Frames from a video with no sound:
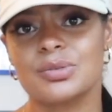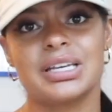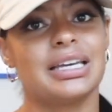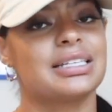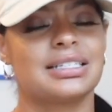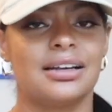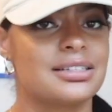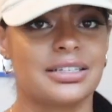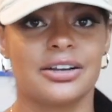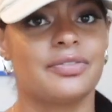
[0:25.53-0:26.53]
We can't
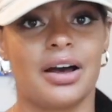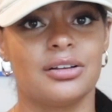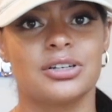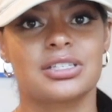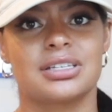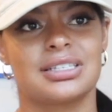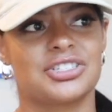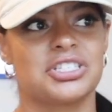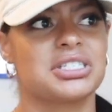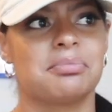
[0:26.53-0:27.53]
sell to your followers because
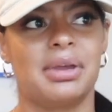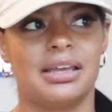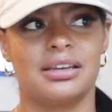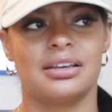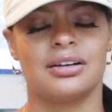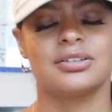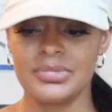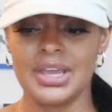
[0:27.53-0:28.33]
it's just men, you know?